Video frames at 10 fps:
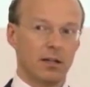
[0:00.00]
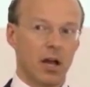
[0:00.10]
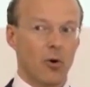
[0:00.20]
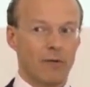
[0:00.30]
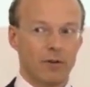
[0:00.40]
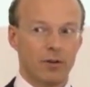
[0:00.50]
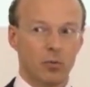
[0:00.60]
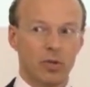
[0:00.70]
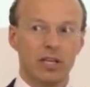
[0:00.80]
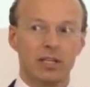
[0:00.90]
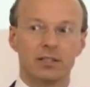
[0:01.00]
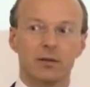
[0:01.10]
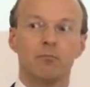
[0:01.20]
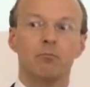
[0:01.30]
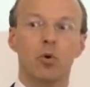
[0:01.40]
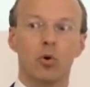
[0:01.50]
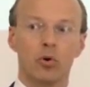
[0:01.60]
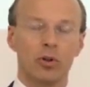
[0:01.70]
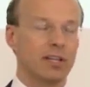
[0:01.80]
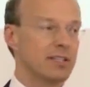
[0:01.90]
However, we need
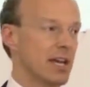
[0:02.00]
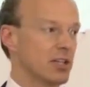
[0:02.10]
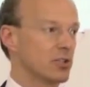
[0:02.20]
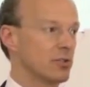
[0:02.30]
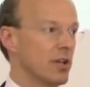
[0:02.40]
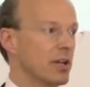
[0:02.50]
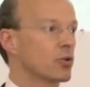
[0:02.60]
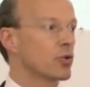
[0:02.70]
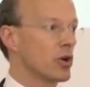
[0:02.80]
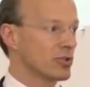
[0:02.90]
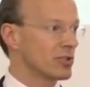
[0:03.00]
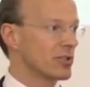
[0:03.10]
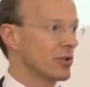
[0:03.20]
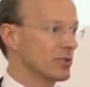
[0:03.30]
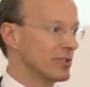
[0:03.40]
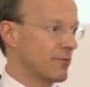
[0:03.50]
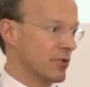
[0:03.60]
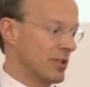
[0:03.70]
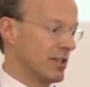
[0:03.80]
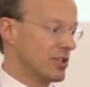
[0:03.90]
more interaction across those
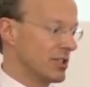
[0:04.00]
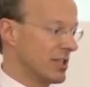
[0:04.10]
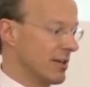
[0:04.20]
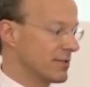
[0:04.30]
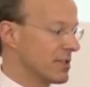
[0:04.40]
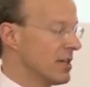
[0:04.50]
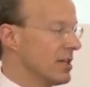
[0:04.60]
different initiatives.